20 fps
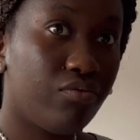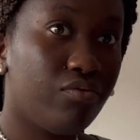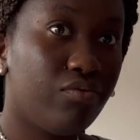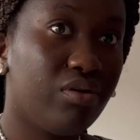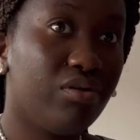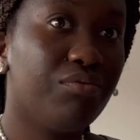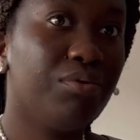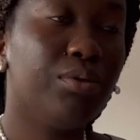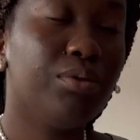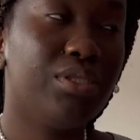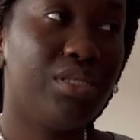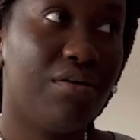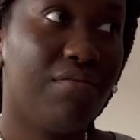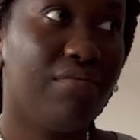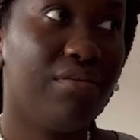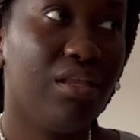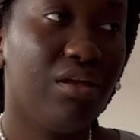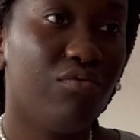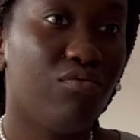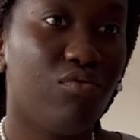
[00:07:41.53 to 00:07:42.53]
It will
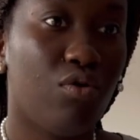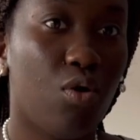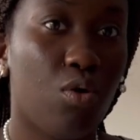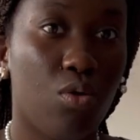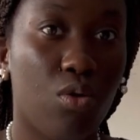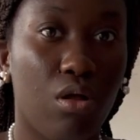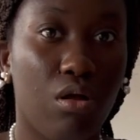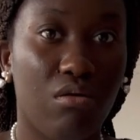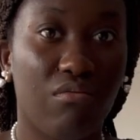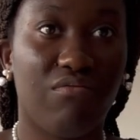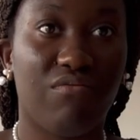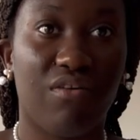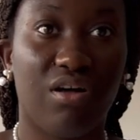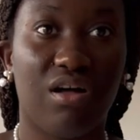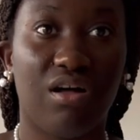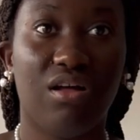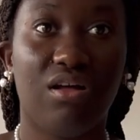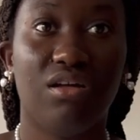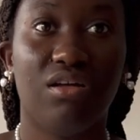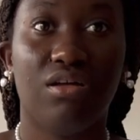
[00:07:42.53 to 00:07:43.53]
definitely roll
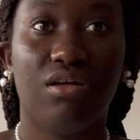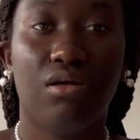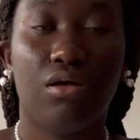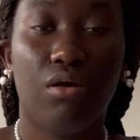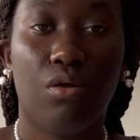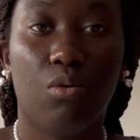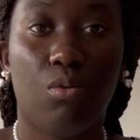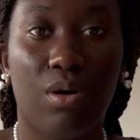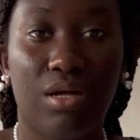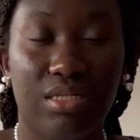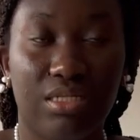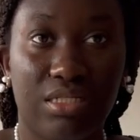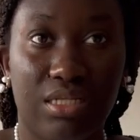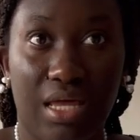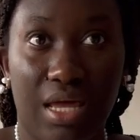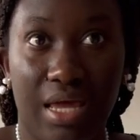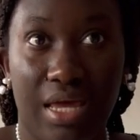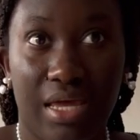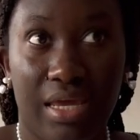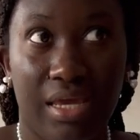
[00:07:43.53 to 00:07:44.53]
over once
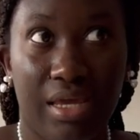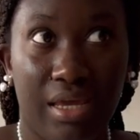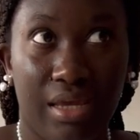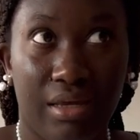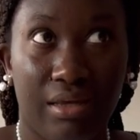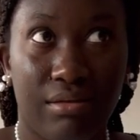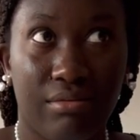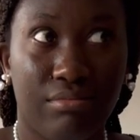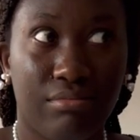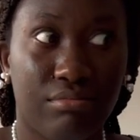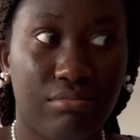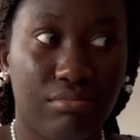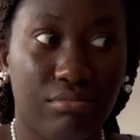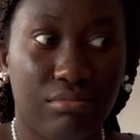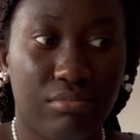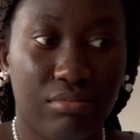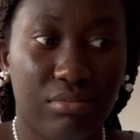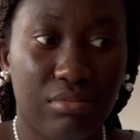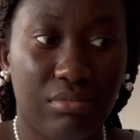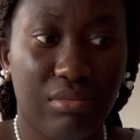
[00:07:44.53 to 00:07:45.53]
I,
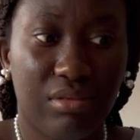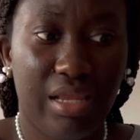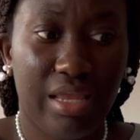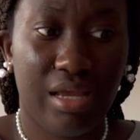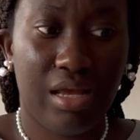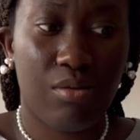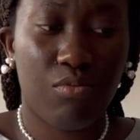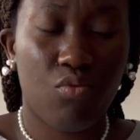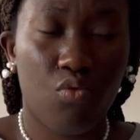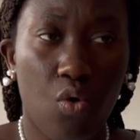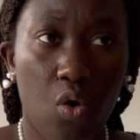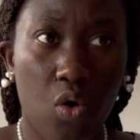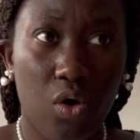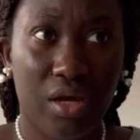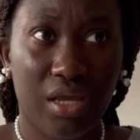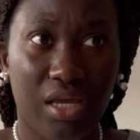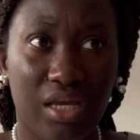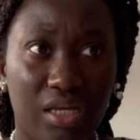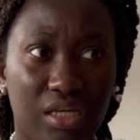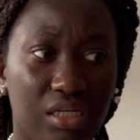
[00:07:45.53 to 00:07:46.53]
like, I'm
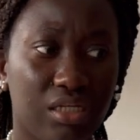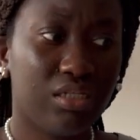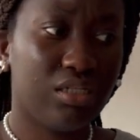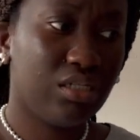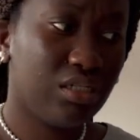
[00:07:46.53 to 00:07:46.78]
walking.